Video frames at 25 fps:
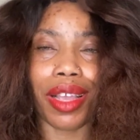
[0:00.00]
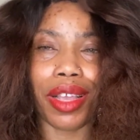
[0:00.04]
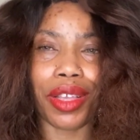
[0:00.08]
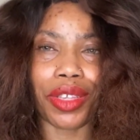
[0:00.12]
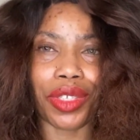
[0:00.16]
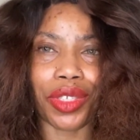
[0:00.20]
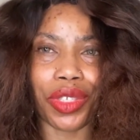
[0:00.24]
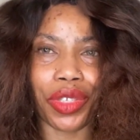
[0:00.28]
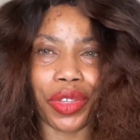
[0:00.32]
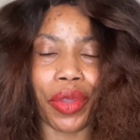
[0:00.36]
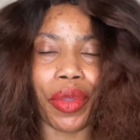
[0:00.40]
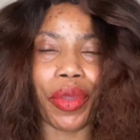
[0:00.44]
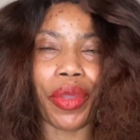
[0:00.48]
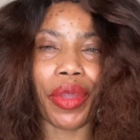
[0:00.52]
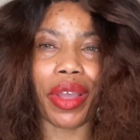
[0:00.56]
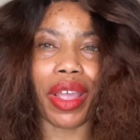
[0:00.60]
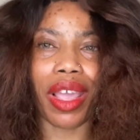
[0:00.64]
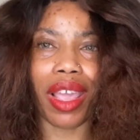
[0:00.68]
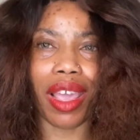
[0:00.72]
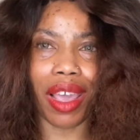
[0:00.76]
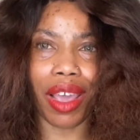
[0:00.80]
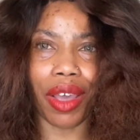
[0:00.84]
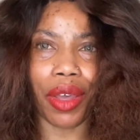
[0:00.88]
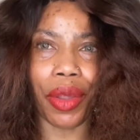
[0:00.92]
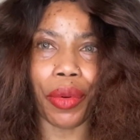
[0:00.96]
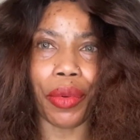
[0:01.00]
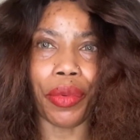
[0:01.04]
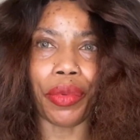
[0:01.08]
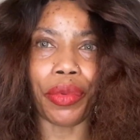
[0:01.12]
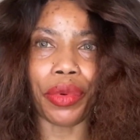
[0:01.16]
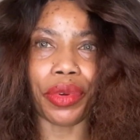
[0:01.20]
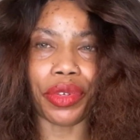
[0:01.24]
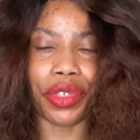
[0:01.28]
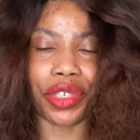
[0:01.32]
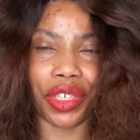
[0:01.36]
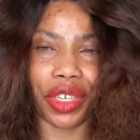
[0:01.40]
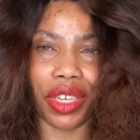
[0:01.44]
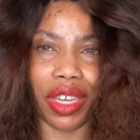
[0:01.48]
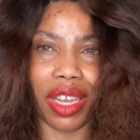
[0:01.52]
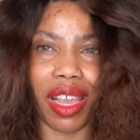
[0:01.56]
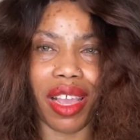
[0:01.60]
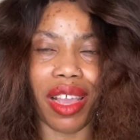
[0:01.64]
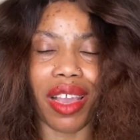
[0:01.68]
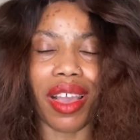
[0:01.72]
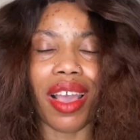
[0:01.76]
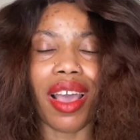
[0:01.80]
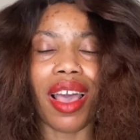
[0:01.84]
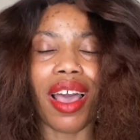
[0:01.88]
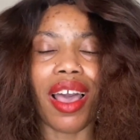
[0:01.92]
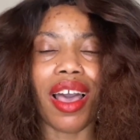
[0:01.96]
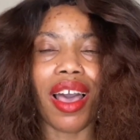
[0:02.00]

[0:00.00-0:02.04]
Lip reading: It's still your girl, Ruchi.